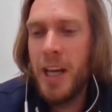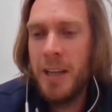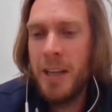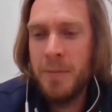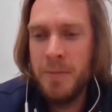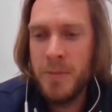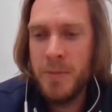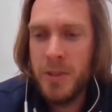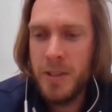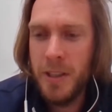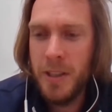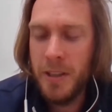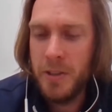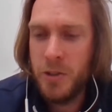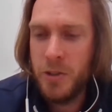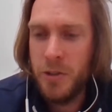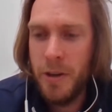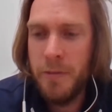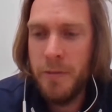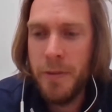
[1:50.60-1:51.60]
James did a
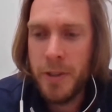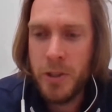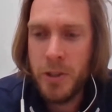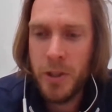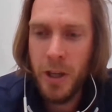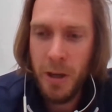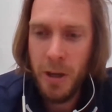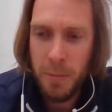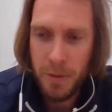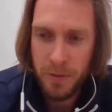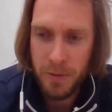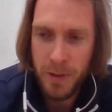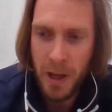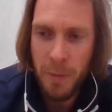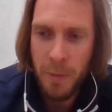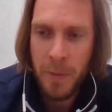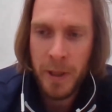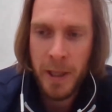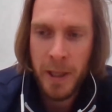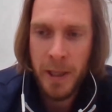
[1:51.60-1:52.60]
terrific job of
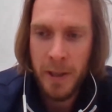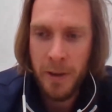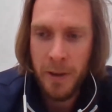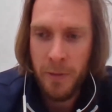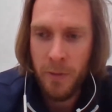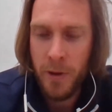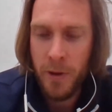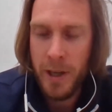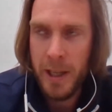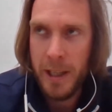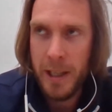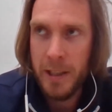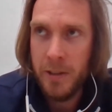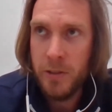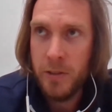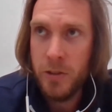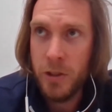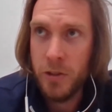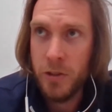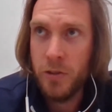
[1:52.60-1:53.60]
coming in and really
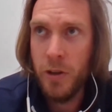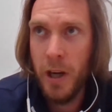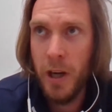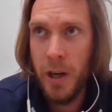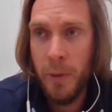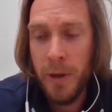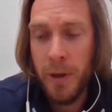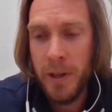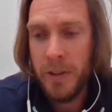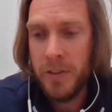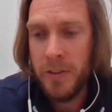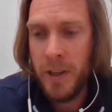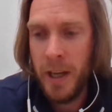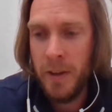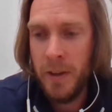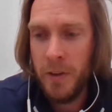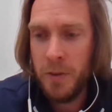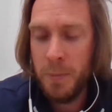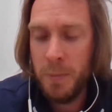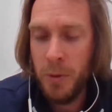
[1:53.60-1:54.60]
just trying to
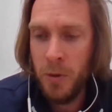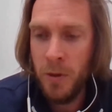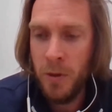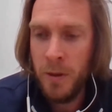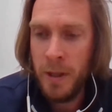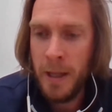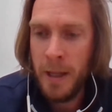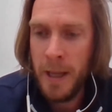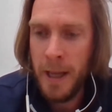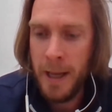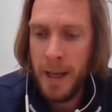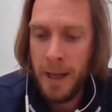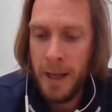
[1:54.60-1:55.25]
understand the sport,